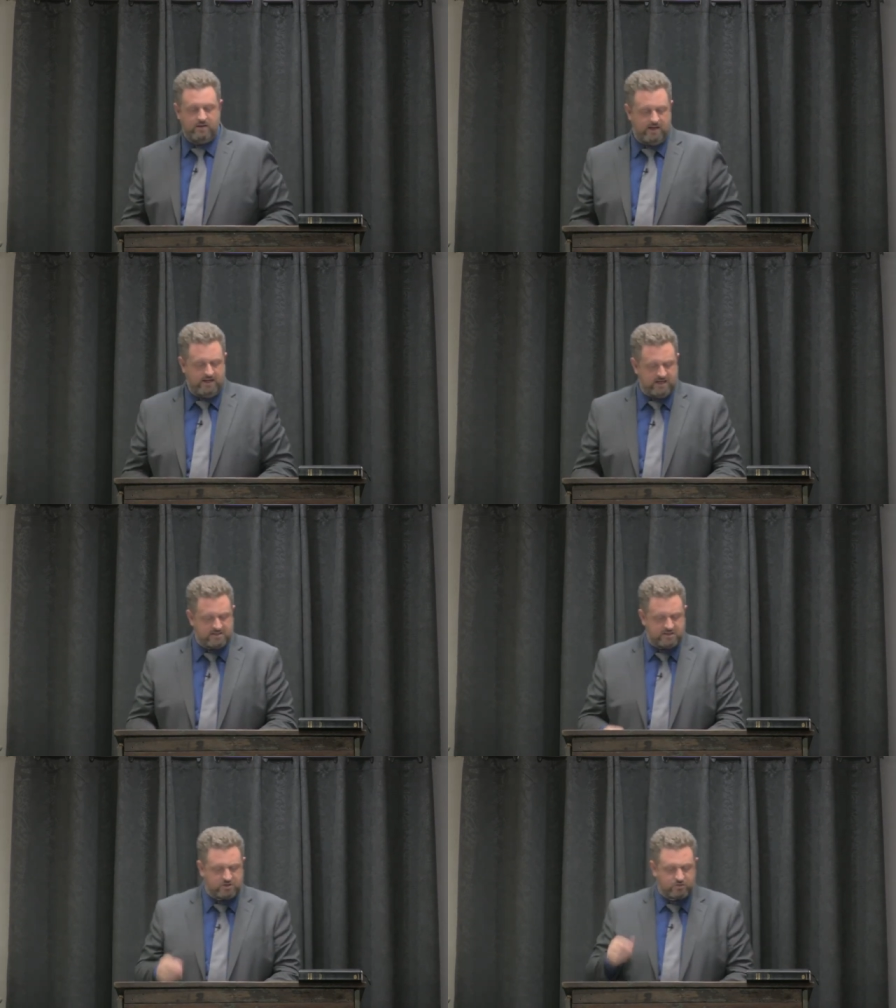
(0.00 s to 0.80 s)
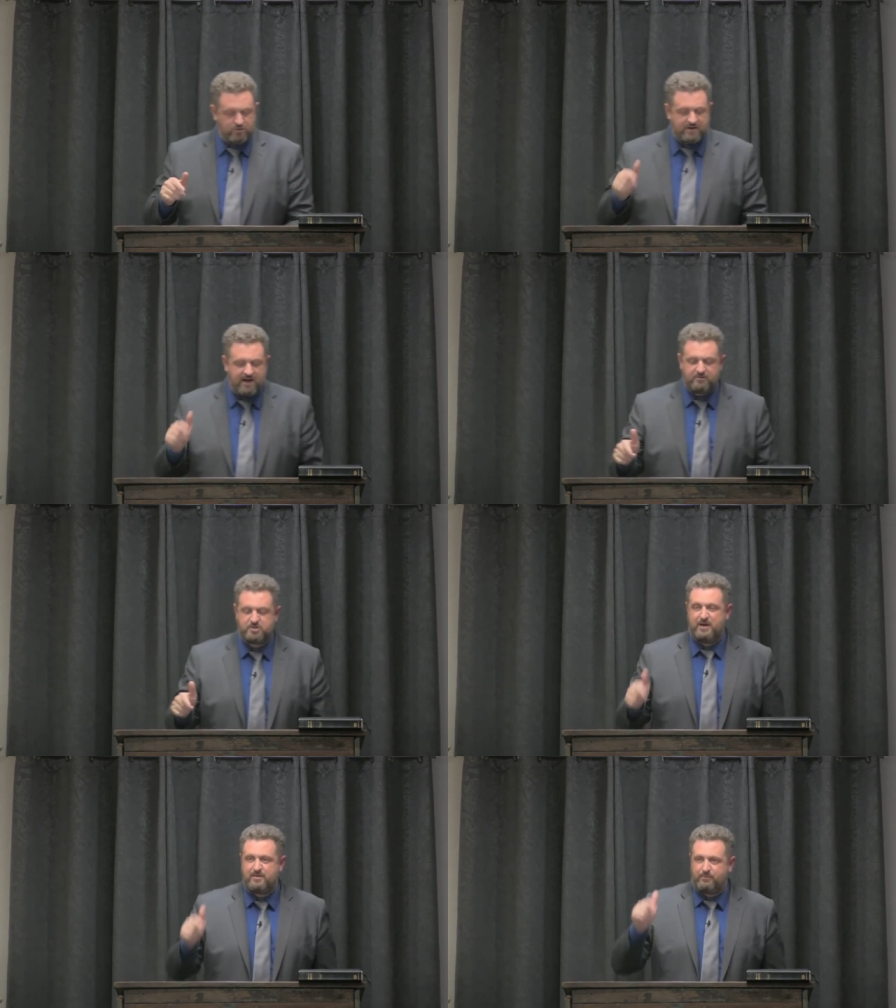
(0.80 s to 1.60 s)
He does this through devils,
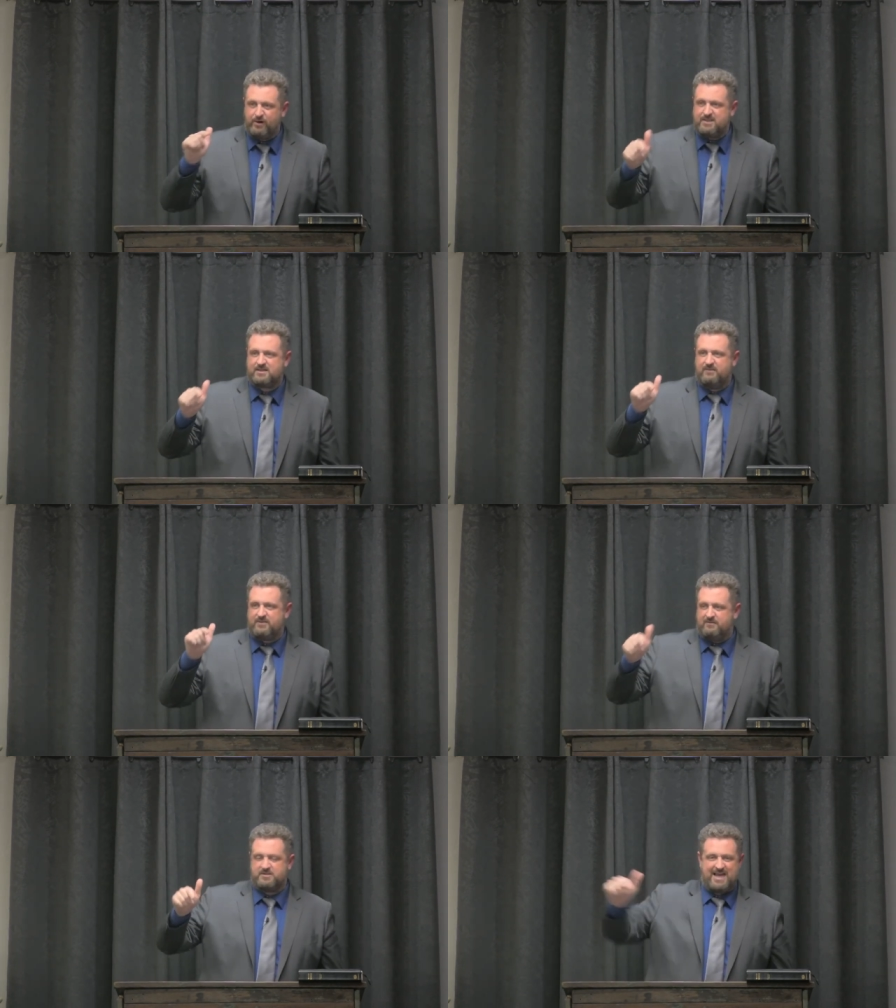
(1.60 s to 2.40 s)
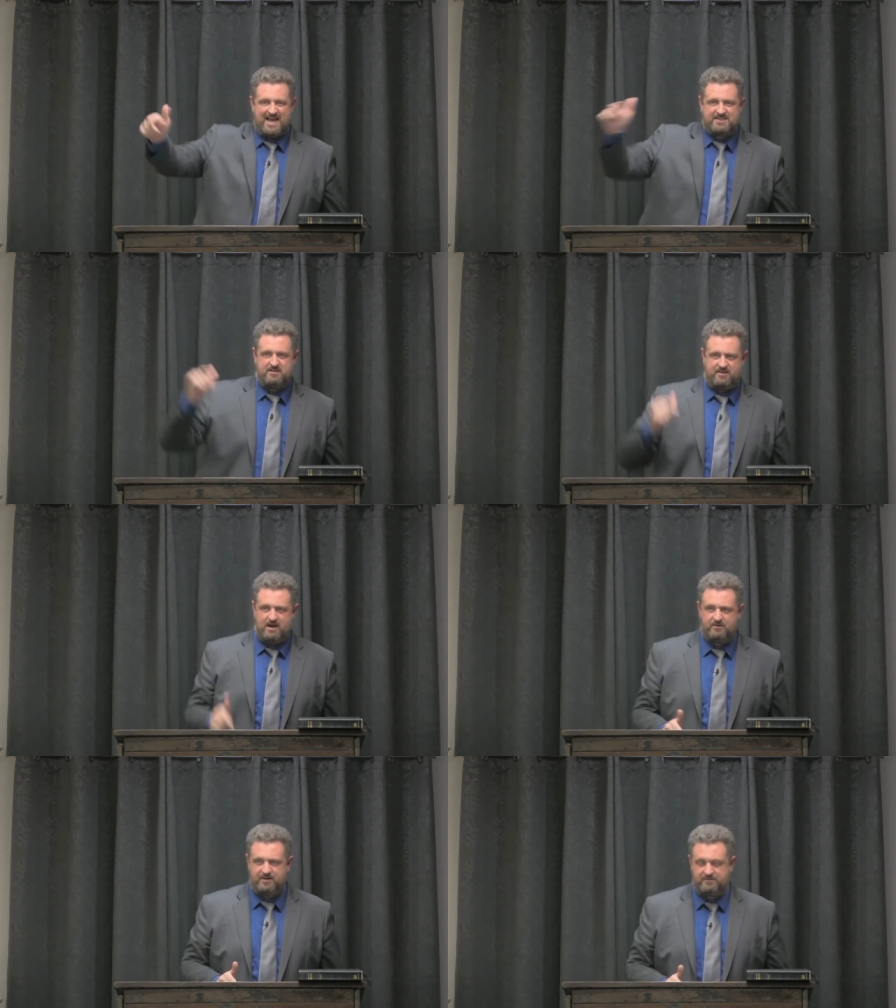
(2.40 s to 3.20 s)
by the prince of devils casteth he
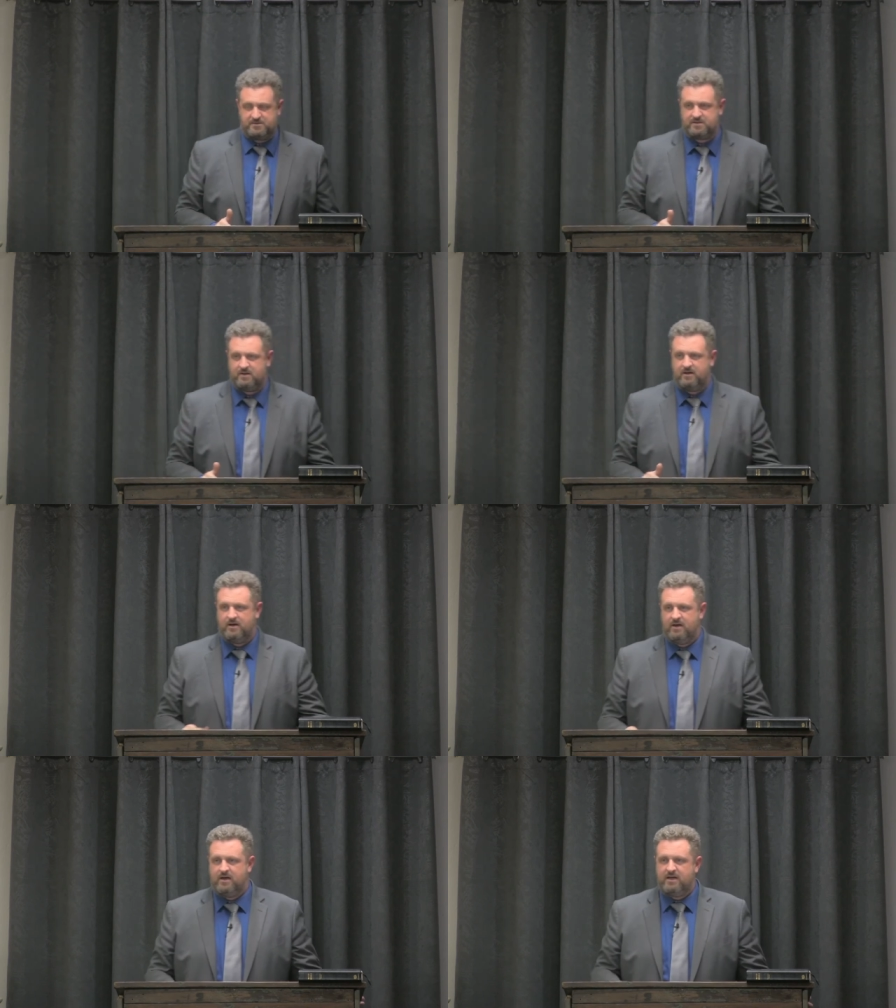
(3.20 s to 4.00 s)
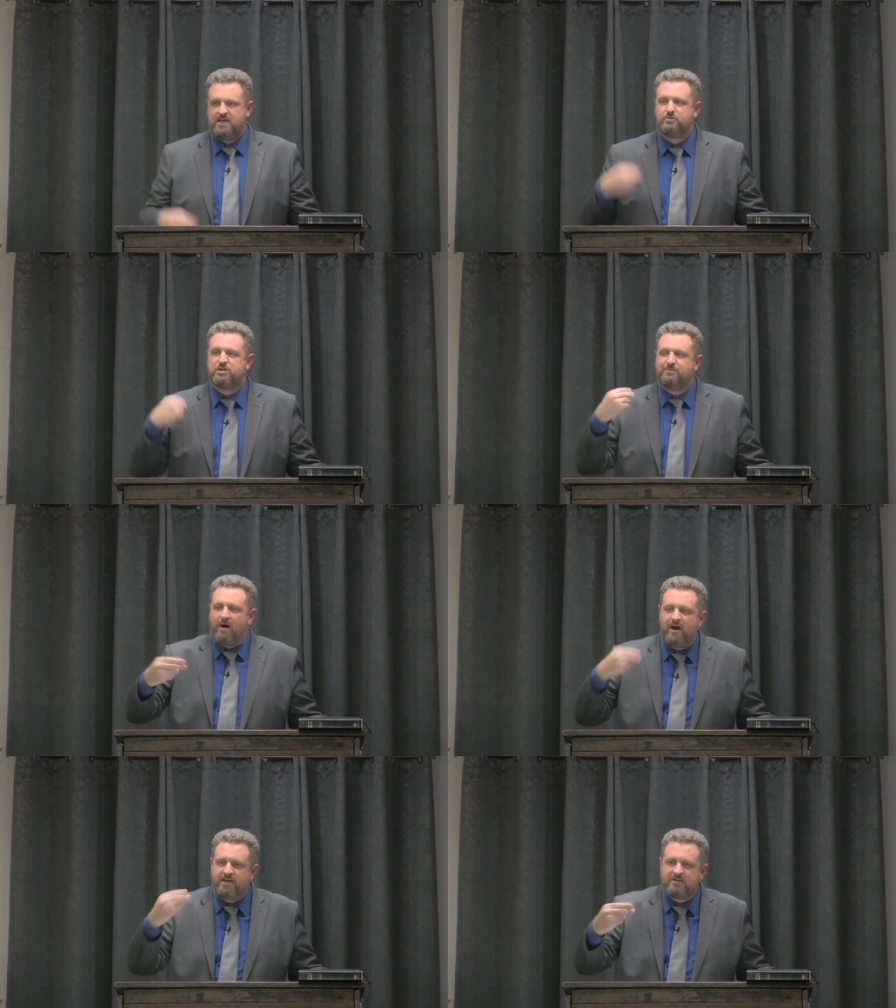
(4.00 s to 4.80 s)
out devils. He's
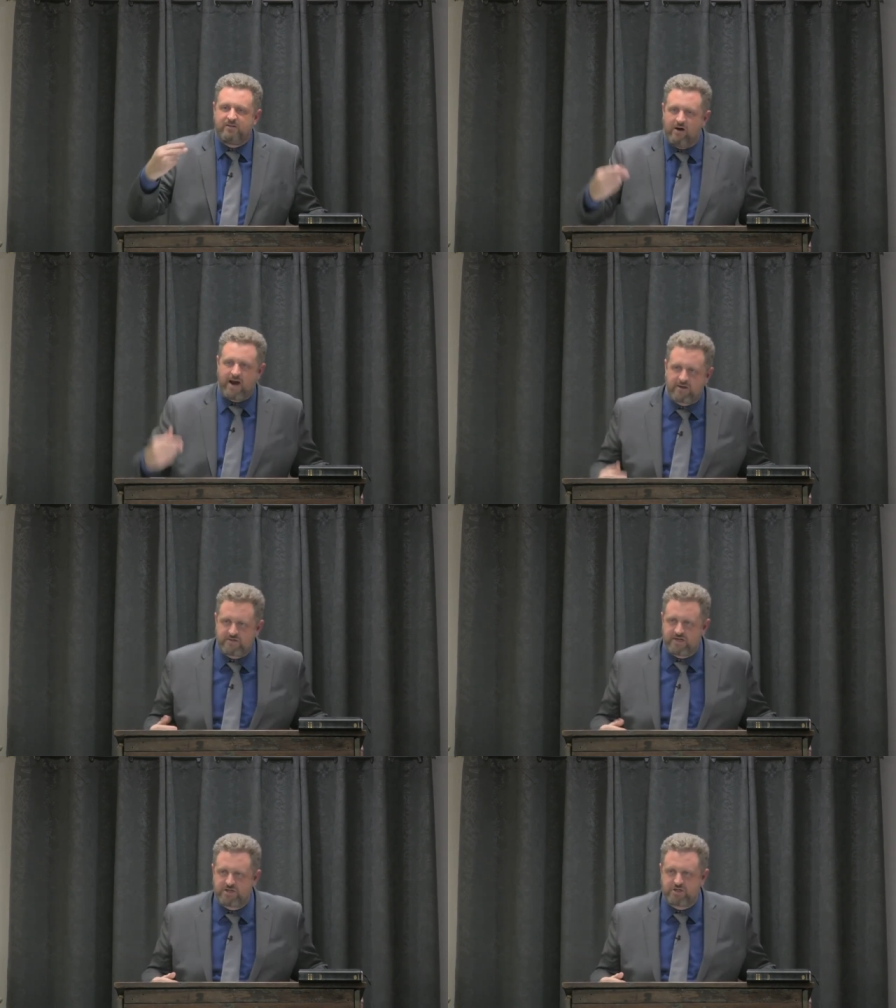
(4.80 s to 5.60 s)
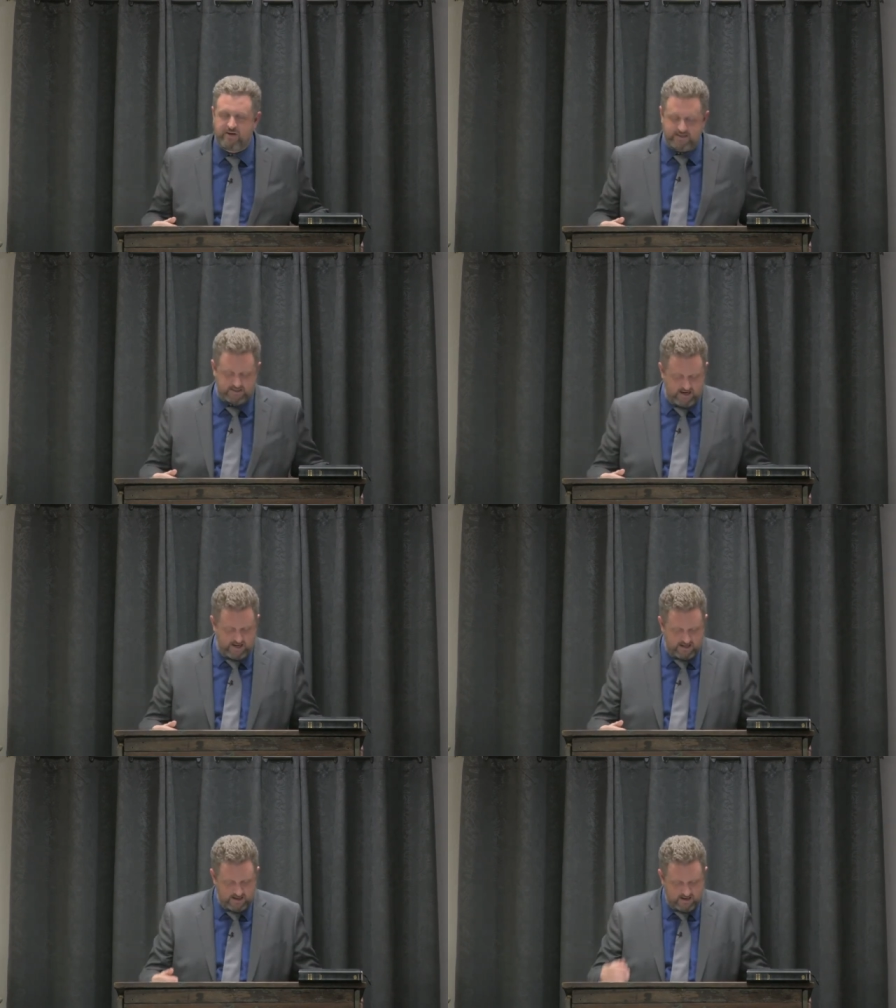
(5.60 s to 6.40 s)
responding to their accusation by saying,